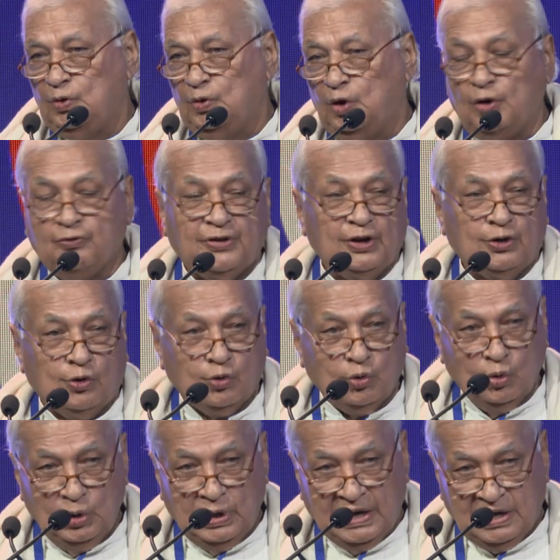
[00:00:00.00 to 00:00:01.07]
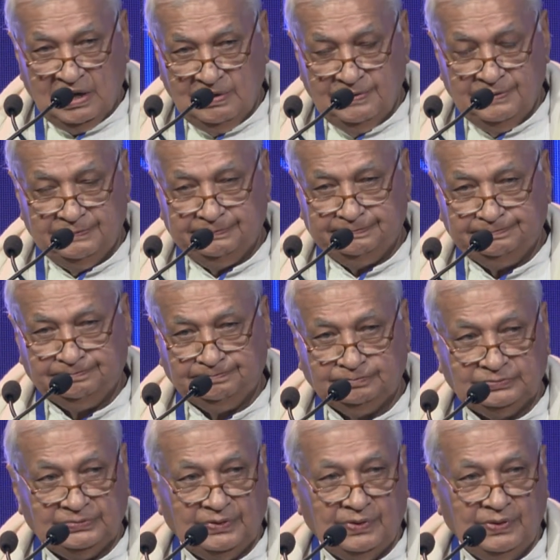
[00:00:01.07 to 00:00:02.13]
of a ruler
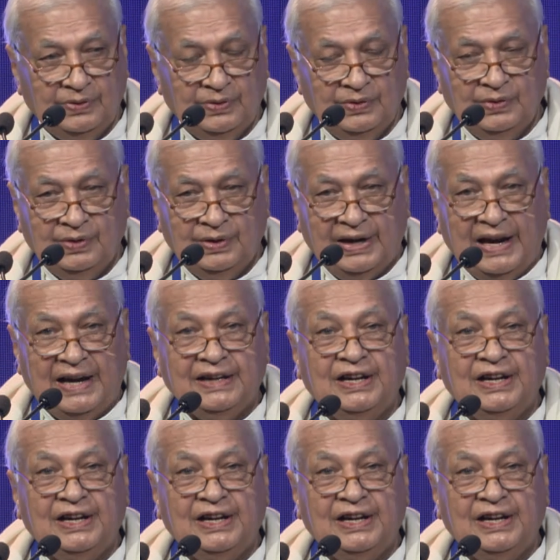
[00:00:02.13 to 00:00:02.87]
and